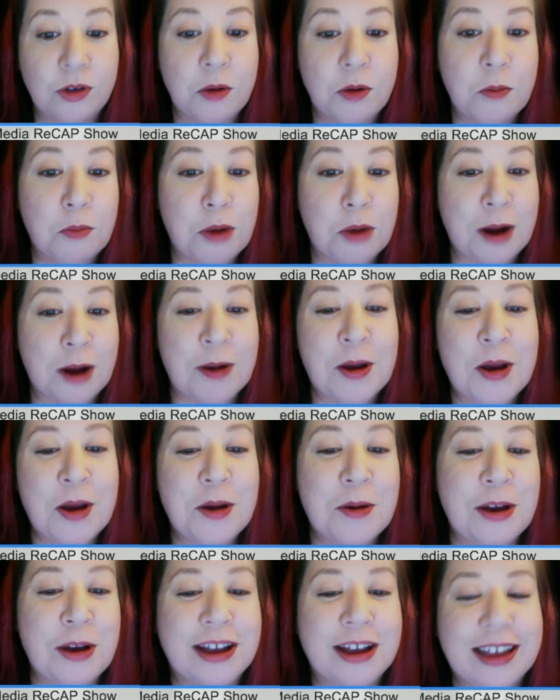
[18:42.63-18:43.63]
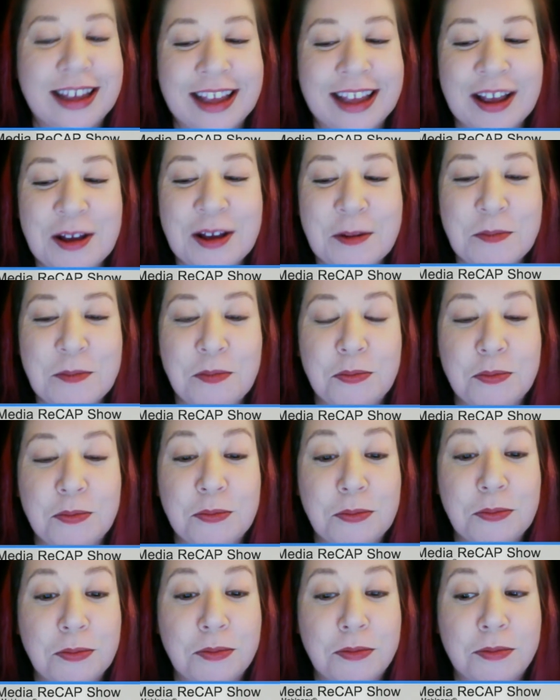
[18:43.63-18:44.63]

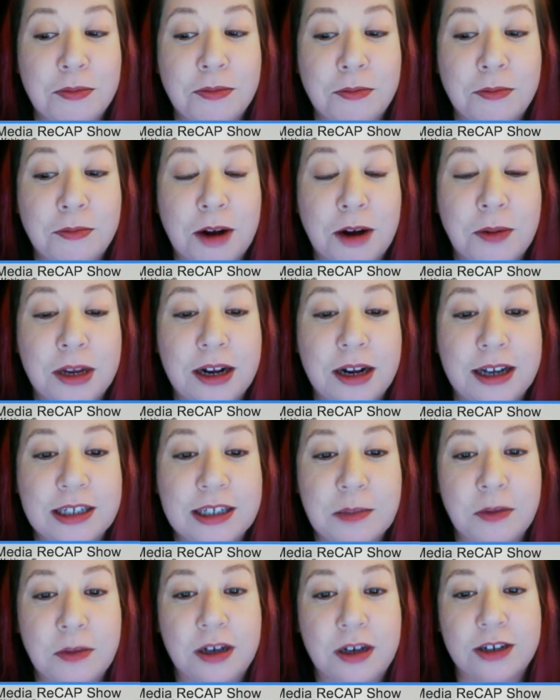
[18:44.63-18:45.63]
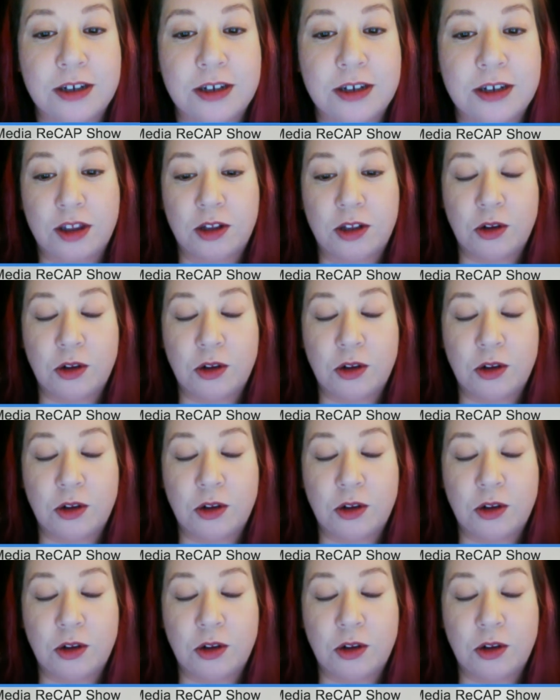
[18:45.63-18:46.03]
Barbie and I's mugs are a little